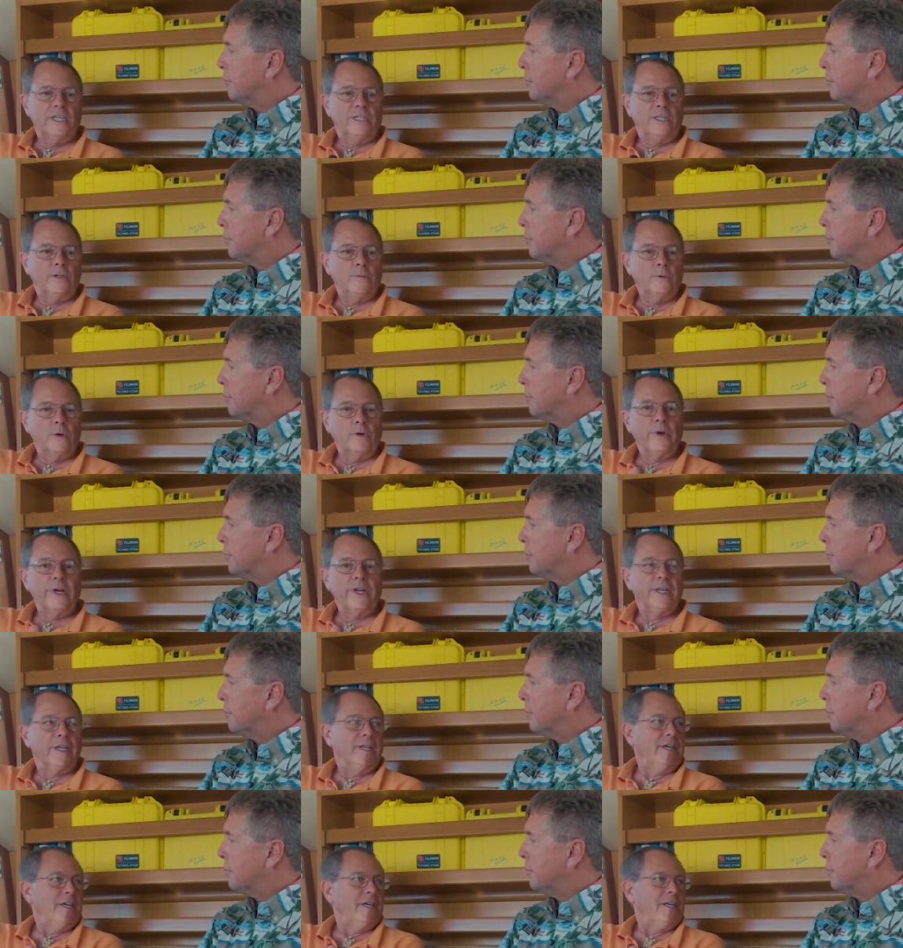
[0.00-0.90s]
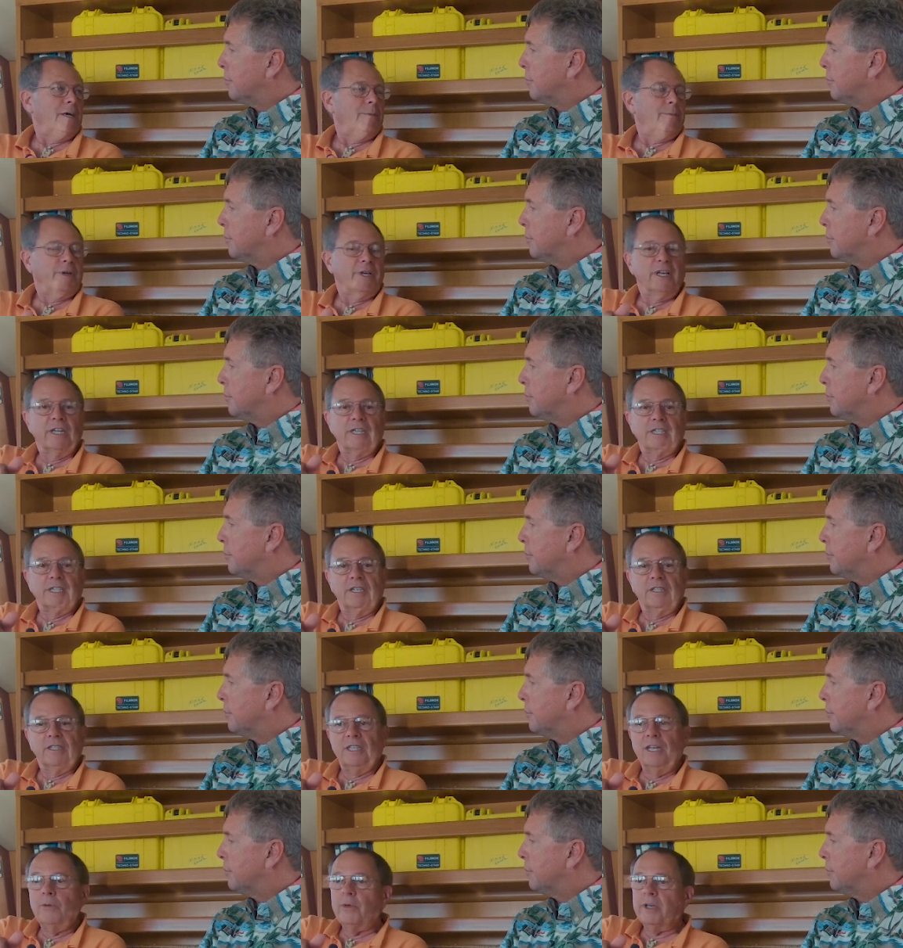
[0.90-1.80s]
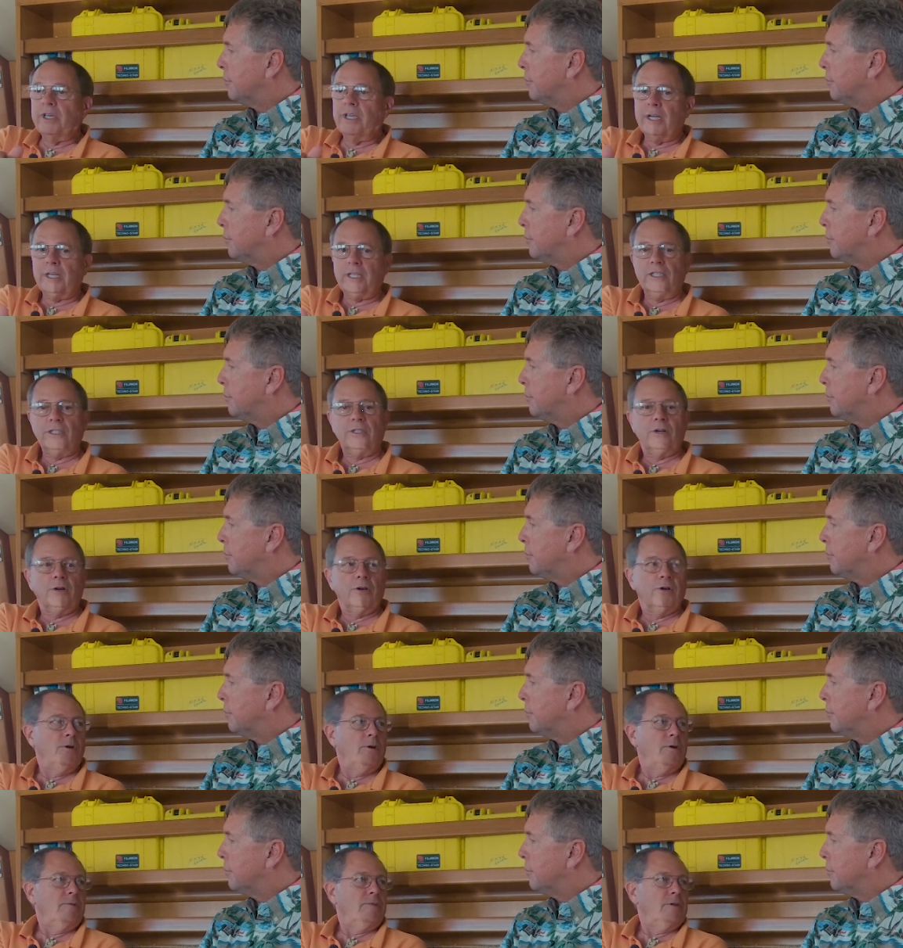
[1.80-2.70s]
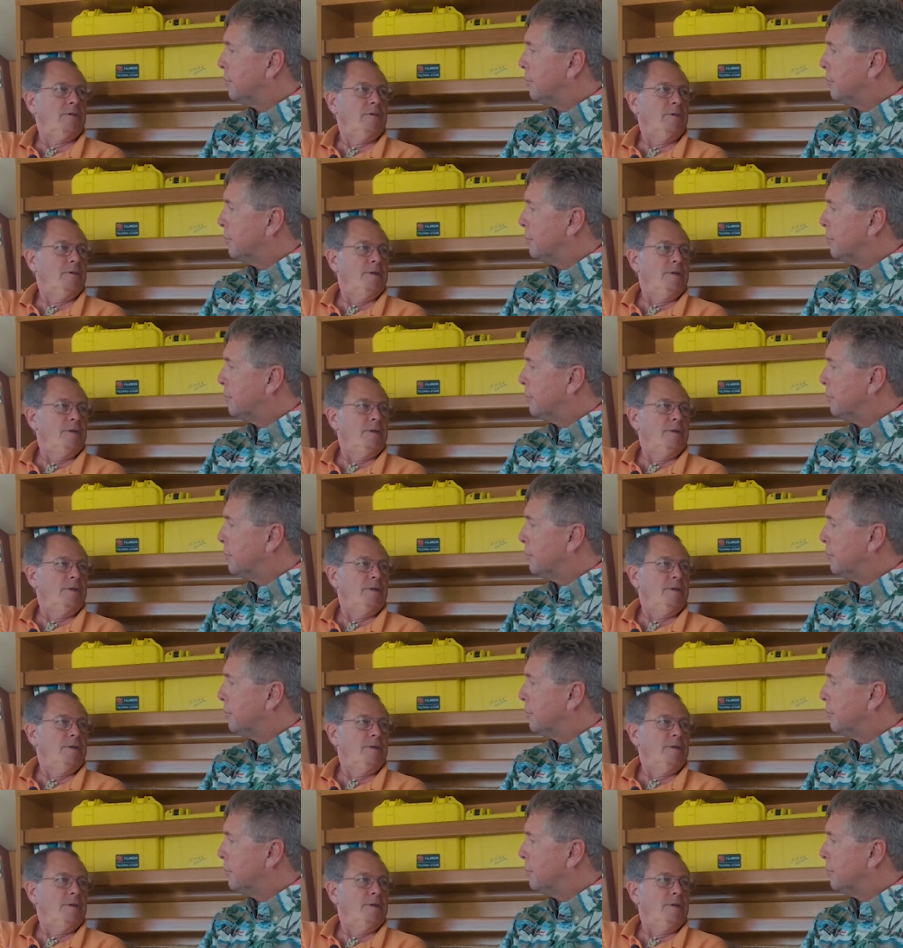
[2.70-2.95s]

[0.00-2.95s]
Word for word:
Speaker 1: it till we're ready to get up against it. Then we kick the stern over